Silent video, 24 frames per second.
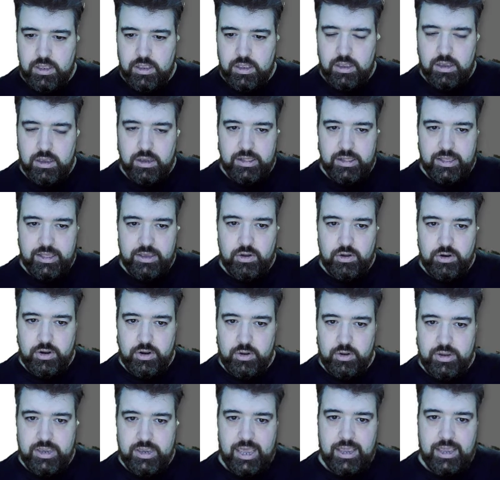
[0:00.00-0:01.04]
Click on
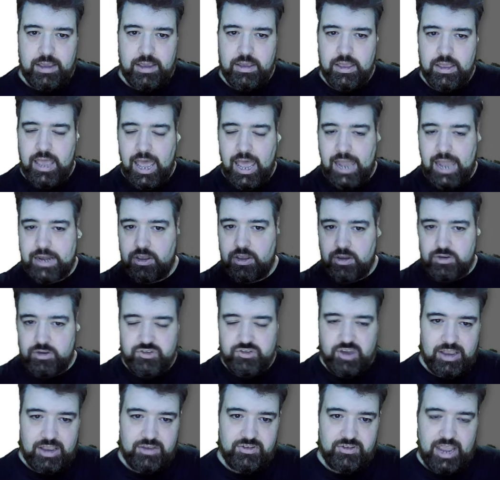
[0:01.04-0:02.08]
OK, and you can
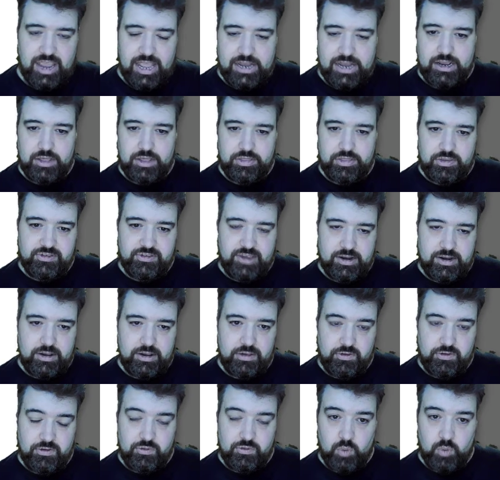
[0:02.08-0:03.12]
change any other
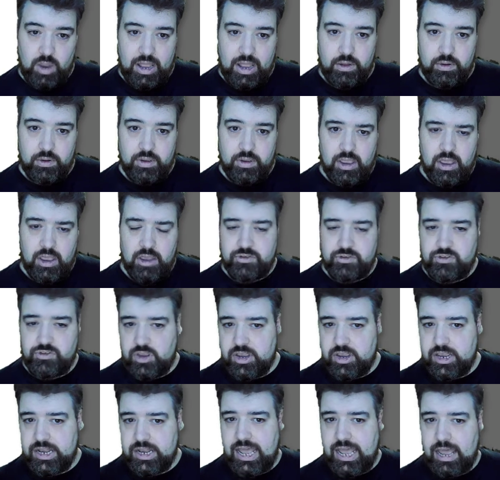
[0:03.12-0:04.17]
settings as well. So you
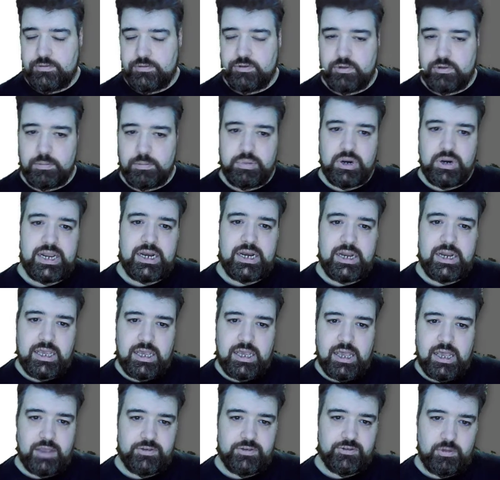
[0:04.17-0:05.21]
can have completely
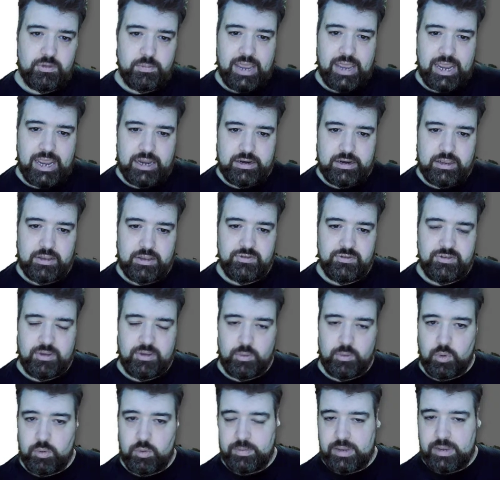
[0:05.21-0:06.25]
custom headings that
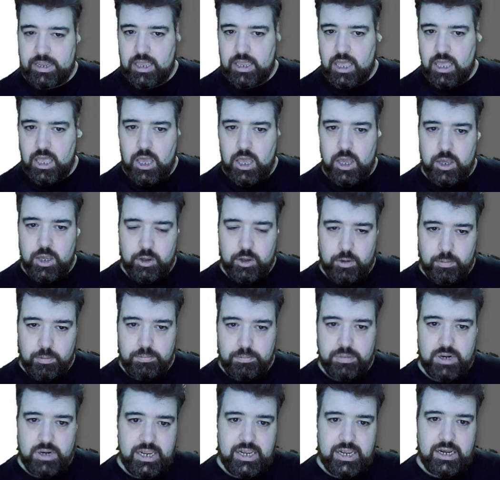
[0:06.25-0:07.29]
will be
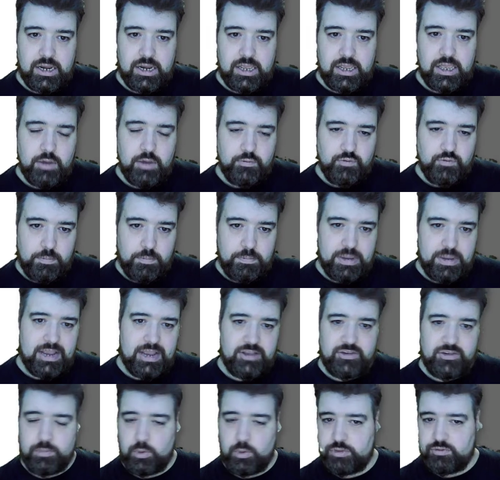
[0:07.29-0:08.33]
completely
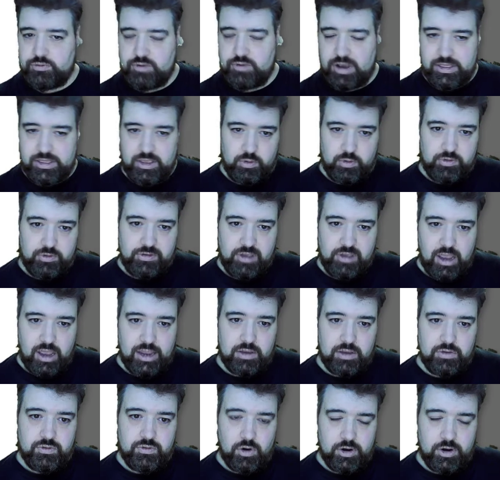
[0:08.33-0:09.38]
repeatable throughout your entire
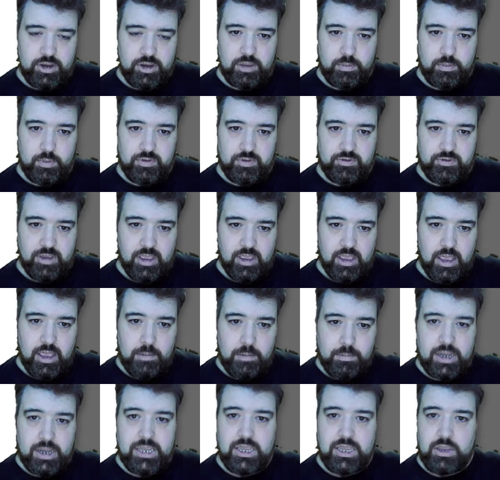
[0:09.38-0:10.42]
document
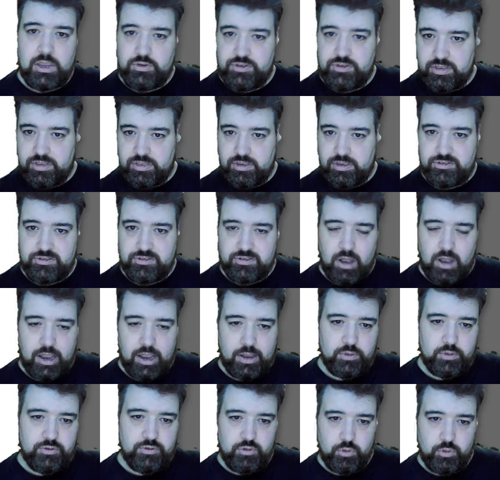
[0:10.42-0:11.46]
by using the
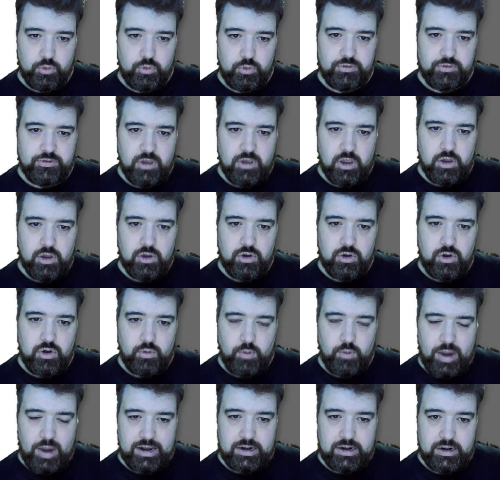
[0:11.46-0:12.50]
style tools
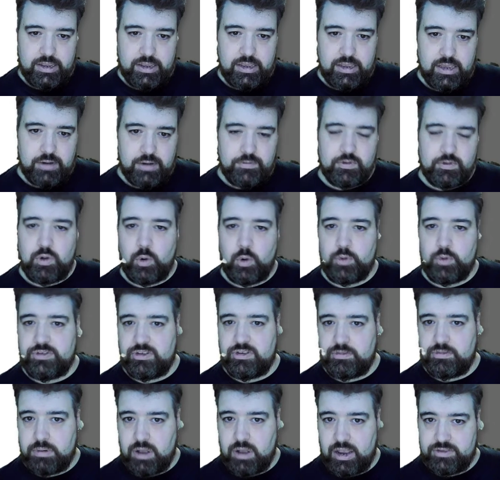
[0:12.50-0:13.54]
correctly. And of course this
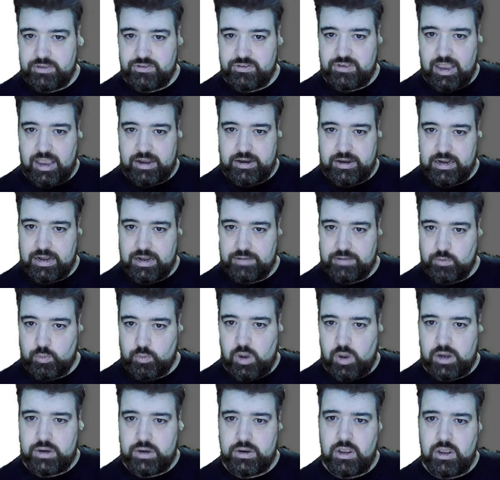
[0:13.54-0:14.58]
applies to heading level
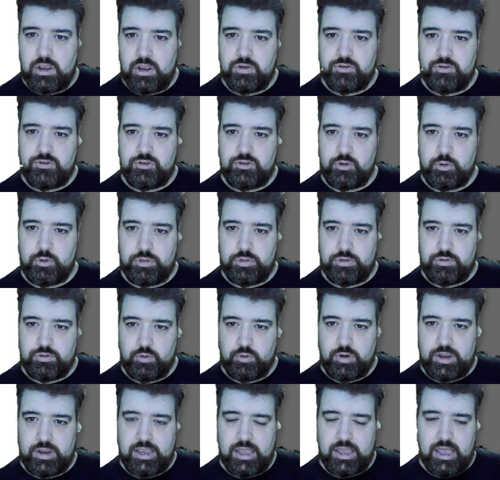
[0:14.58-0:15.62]
1, 2,
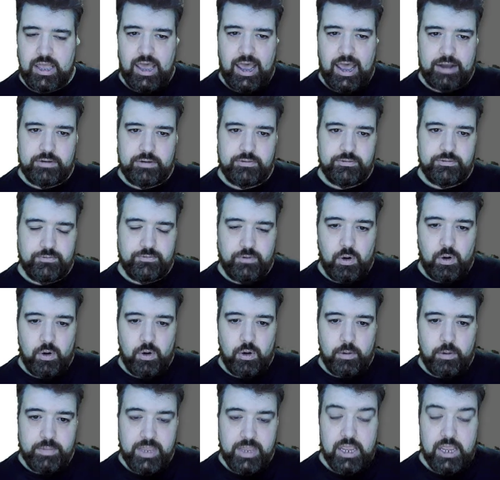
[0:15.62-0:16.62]
3 and 4.